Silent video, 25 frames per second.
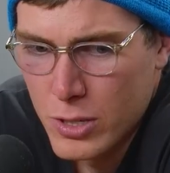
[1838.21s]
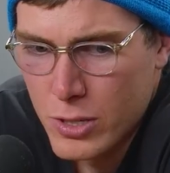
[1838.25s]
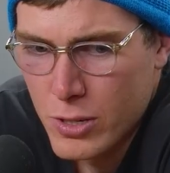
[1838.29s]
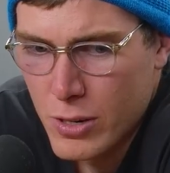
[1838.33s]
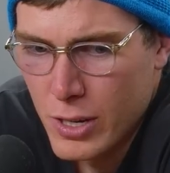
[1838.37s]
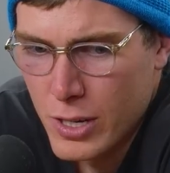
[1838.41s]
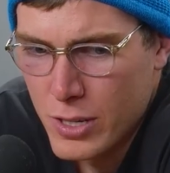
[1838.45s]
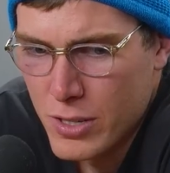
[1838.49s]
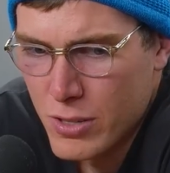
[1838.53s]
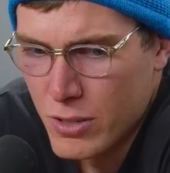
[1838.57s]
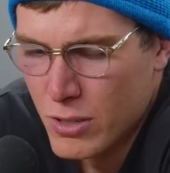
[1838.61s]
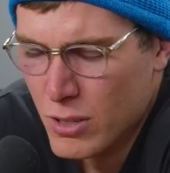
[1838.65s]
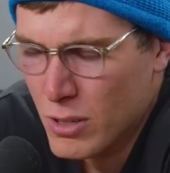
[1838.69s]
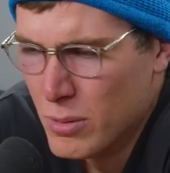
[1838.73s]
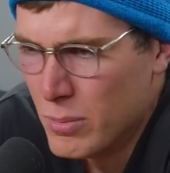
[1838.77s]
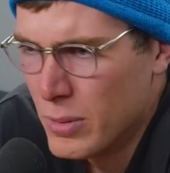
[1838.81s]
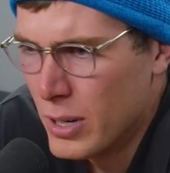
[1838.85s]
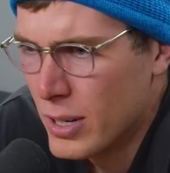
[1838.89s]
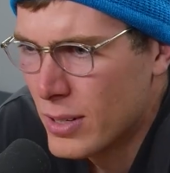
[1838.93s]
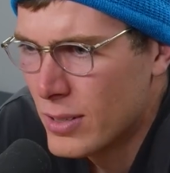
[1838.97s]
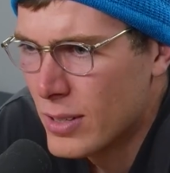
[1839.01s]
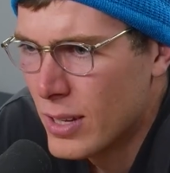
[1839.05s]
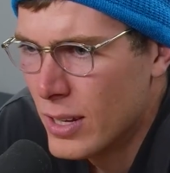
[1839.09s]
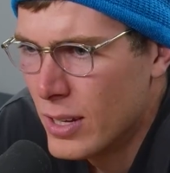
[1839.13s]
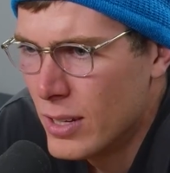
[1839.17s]
It's credit to them.
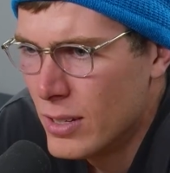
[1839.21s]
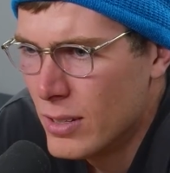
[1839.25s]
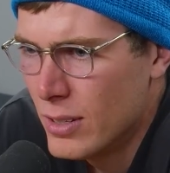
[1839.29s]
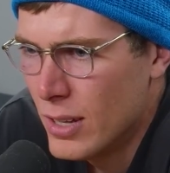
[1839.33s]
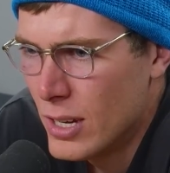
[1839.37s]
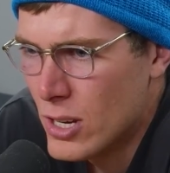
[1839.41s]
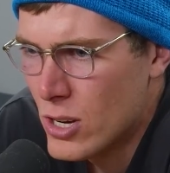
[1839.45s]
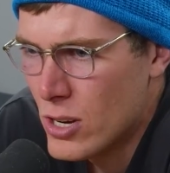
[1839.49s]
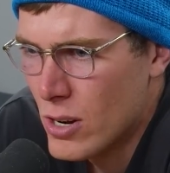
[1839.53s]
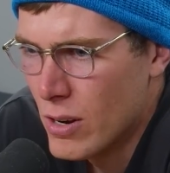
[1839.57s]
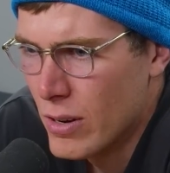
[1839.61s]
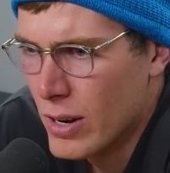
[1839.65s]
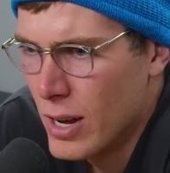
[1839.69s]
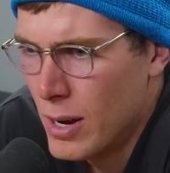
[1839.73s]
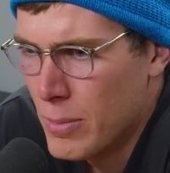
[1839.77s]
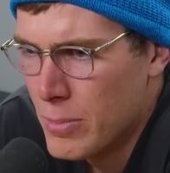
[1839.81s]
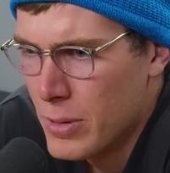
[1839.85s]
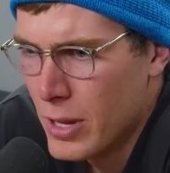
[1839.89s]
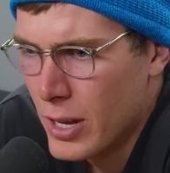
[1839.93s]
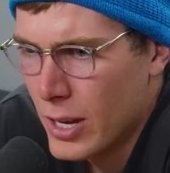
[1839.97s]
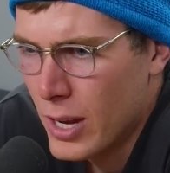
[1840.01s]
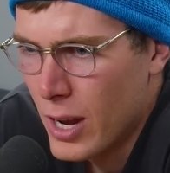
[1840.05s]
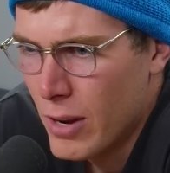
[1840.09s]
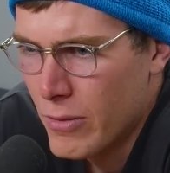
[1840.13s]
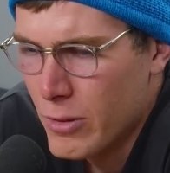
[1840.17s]
Like they showed up
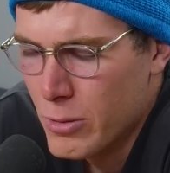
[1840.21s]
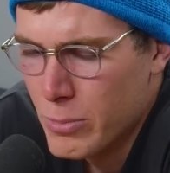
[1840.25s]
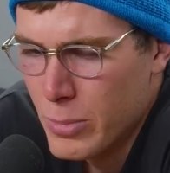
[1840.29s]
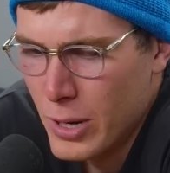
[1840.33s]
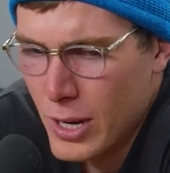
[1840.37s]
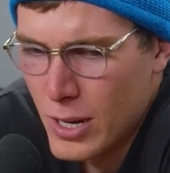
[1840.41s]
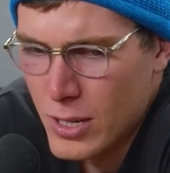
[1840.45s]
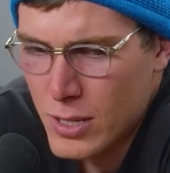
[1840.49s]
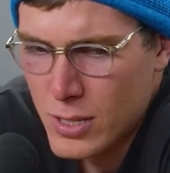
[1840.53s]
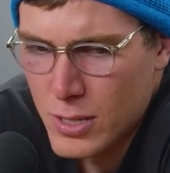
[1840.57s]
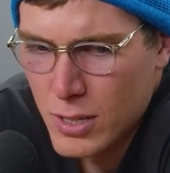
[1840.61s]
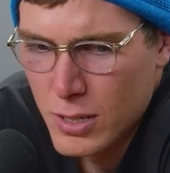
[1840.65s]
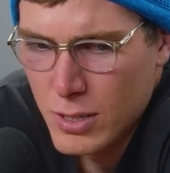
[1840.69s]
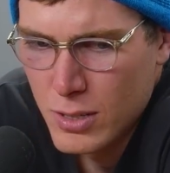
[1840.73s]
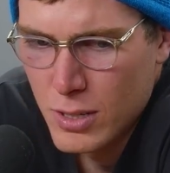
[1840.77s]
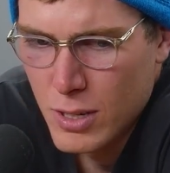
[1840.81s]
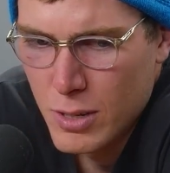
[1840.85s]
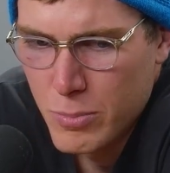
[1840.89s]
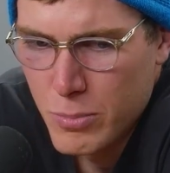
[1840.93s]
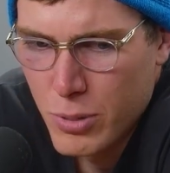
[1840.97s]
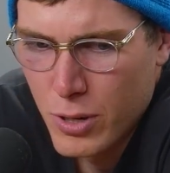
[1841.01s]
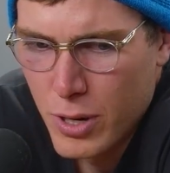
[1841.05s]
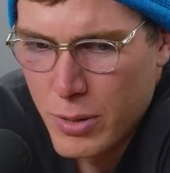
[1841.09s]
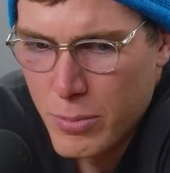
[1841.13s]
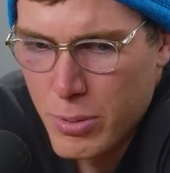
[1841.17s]
and they gave their best
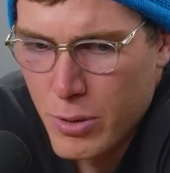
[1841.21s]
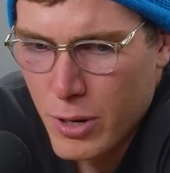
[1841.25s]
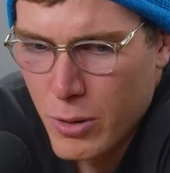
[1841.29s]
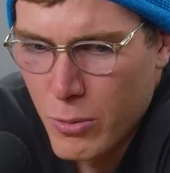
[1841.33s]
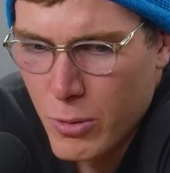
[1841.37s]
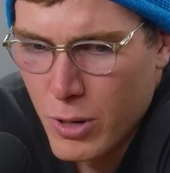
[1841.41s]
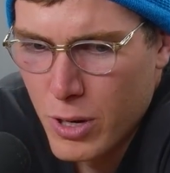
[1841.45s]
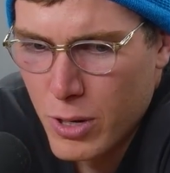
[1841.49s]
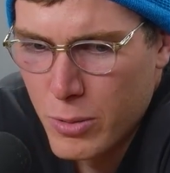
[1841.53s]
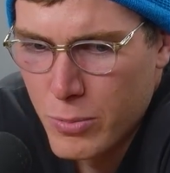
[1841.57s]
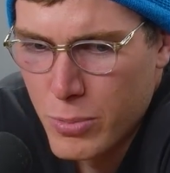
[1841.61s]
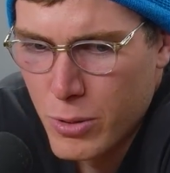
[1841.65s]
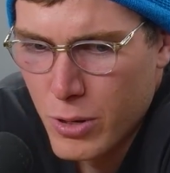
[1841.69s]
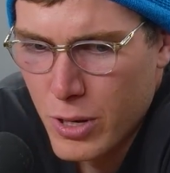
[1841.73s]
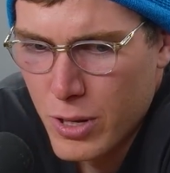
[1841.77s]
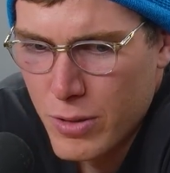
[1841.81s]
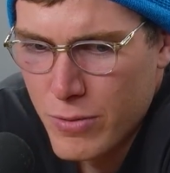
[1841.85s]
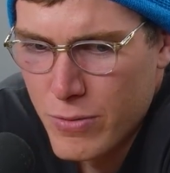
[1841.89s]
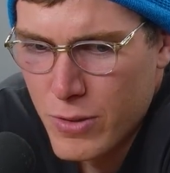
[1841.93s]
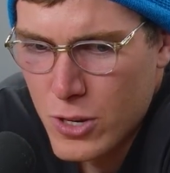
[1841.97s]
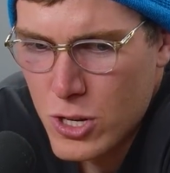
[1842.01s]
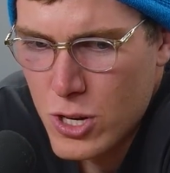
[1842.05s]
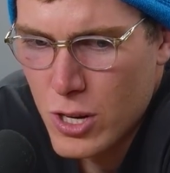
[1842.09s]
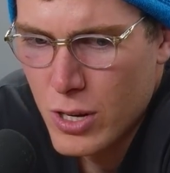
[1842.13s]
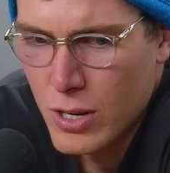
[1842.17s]
and played pretty well and pretty
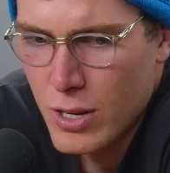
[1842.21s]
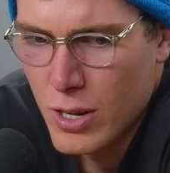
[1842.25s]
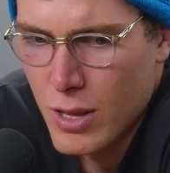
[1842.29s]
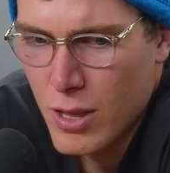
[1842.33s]
efficient.